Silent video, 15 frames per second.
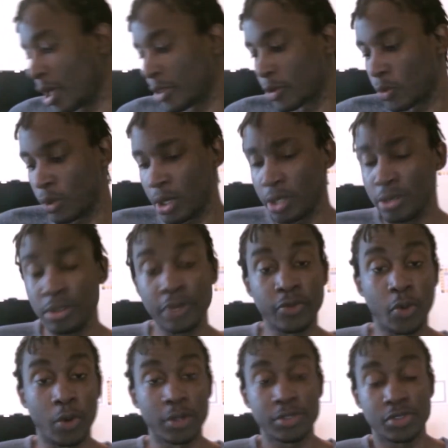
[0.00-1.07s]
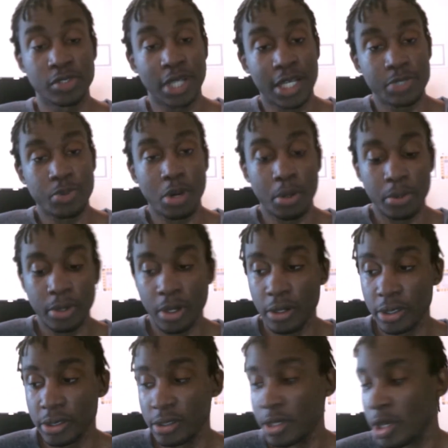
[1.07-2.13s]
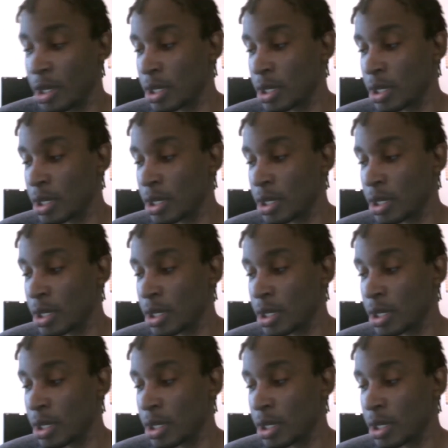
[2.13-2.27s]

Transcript: other one, of course, you guys probably already,